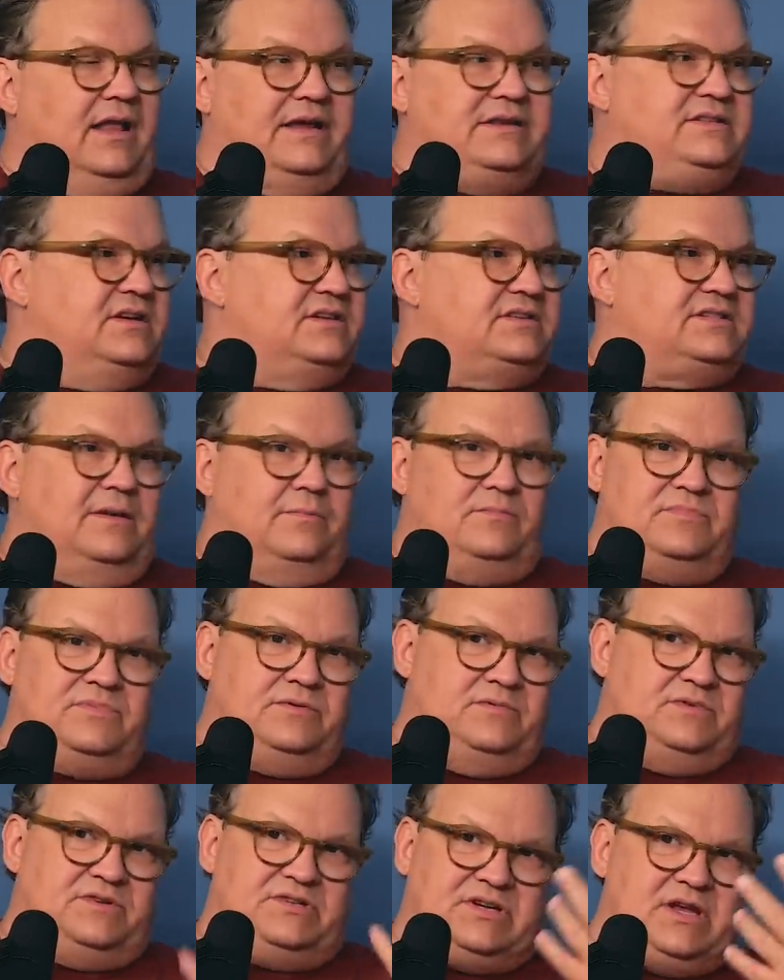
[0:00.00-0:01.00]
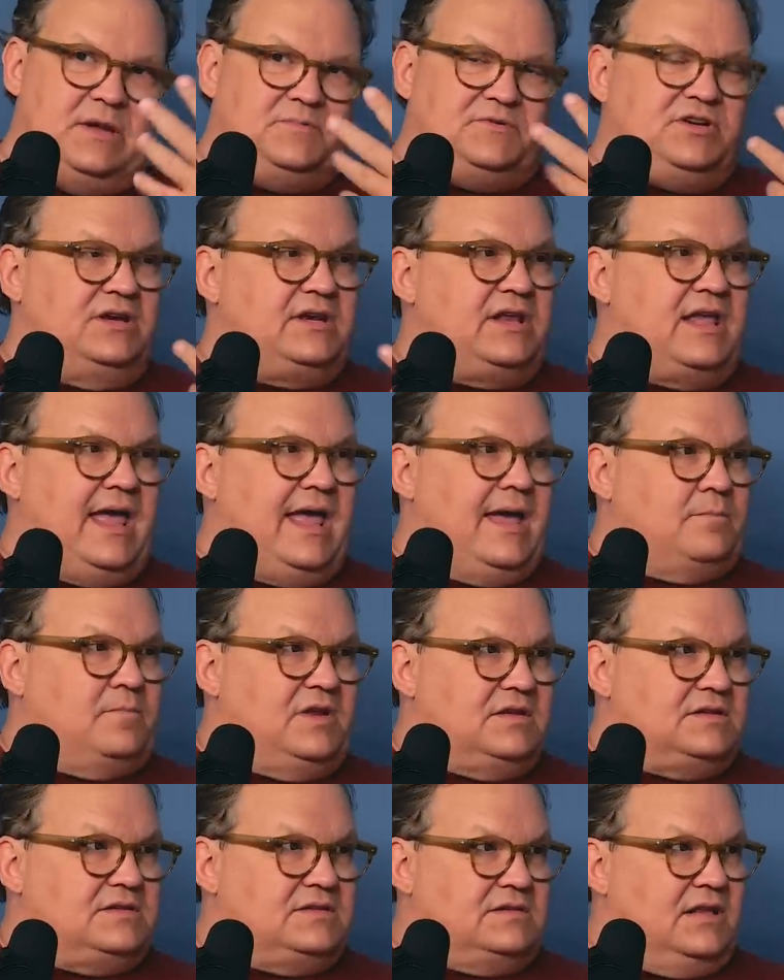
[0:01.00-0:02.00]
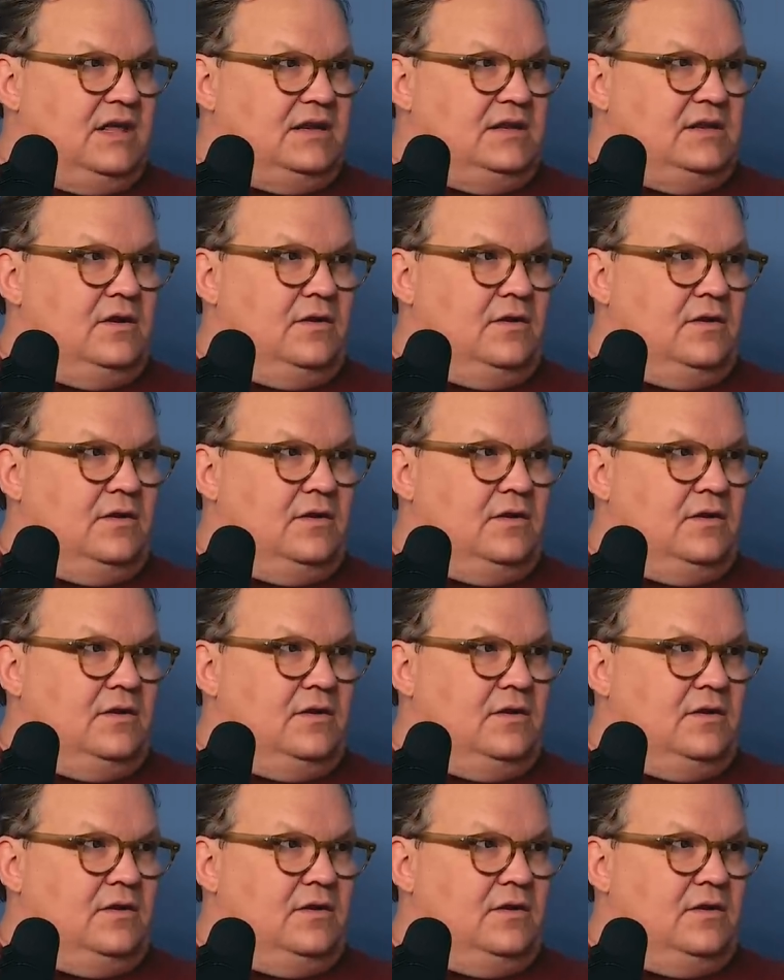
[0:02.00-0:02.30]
like just some cheap shit cabinets that,